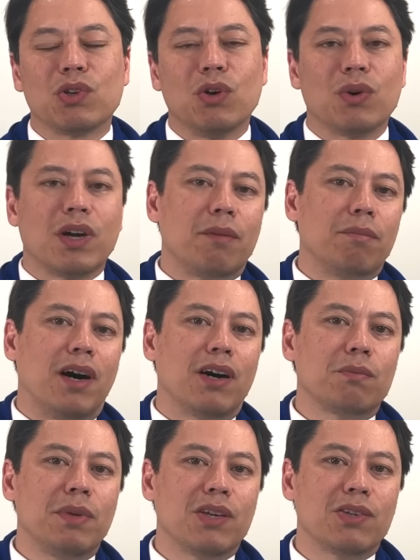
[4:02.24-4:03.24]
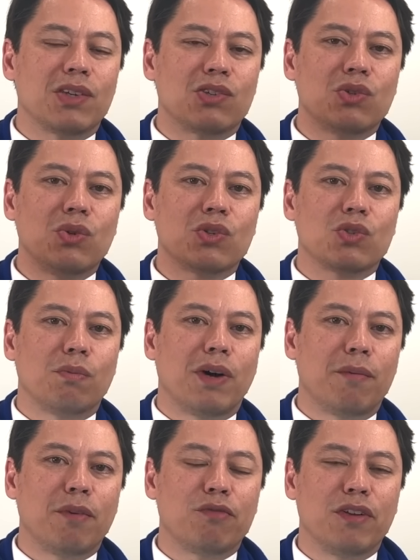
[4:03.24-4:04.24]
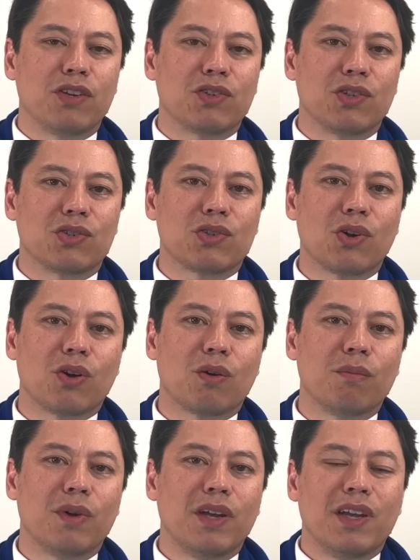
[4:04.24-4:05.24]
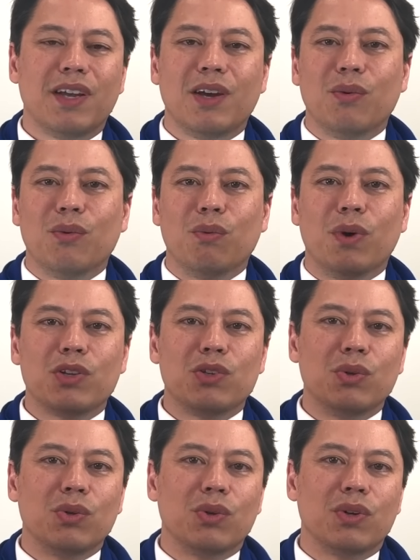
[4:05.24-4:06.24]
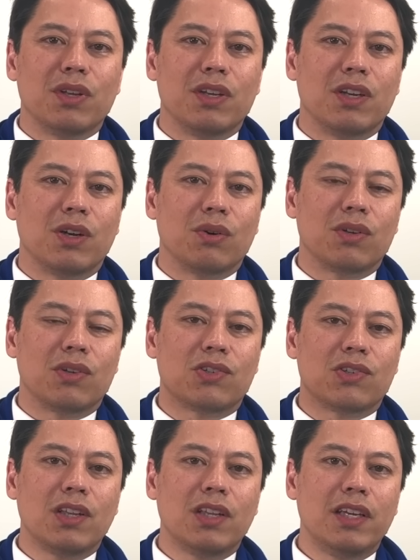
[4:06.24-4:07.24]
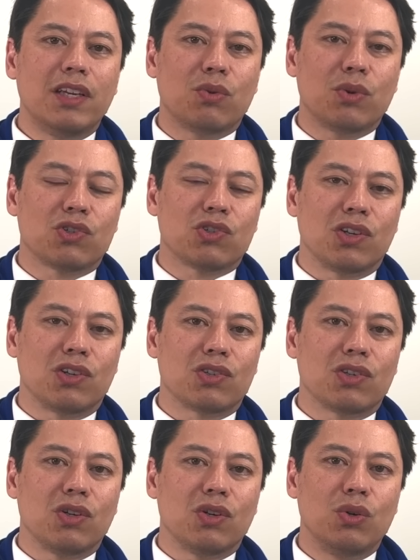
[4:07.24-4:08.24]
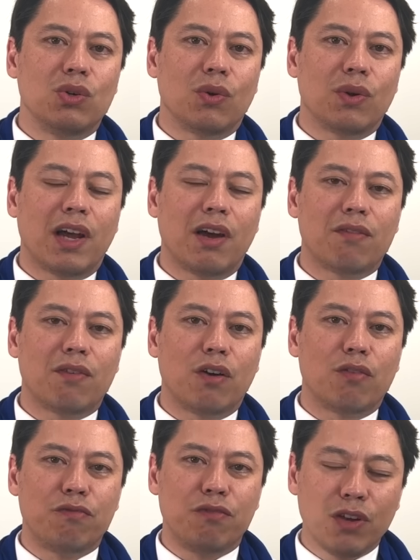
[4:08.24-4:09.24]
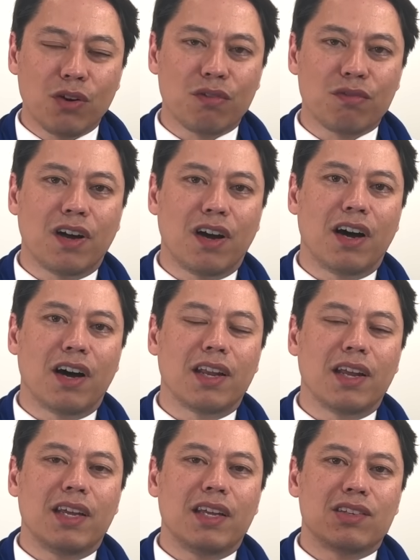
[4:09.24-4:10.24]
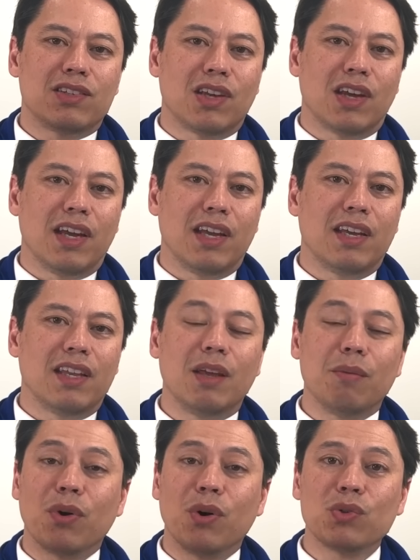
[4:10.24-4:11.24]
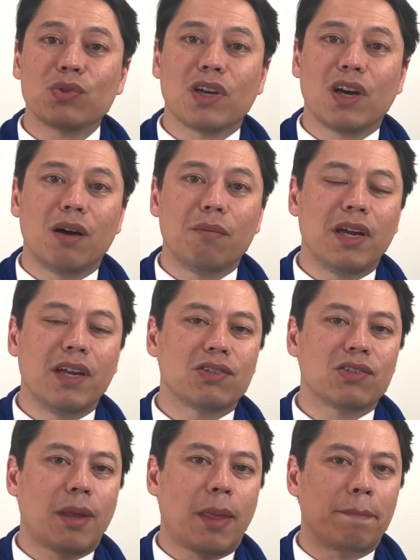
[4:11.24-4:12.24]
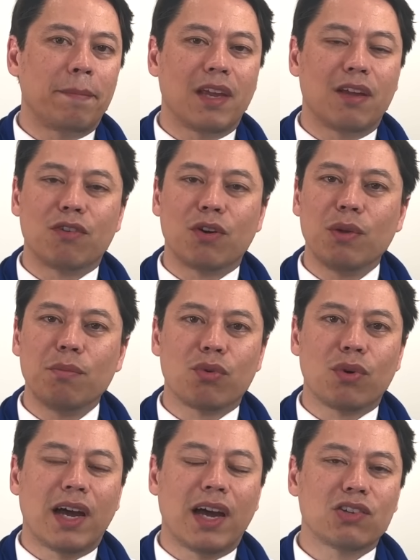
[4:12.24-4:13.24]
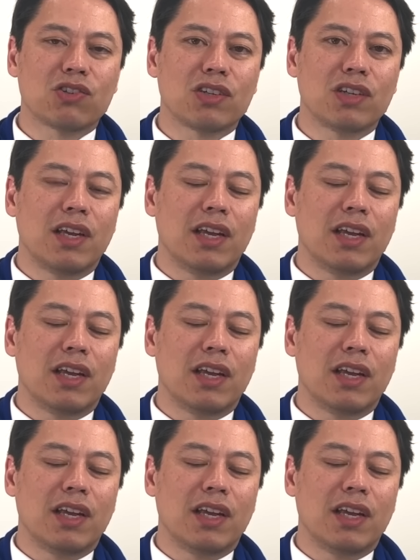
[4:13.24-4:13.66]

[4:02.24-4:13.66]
ago got mocked because as soon as Obama finished his term, what do, you know, silly Christians who don't have a fear of God say? They post comments, they get very brash,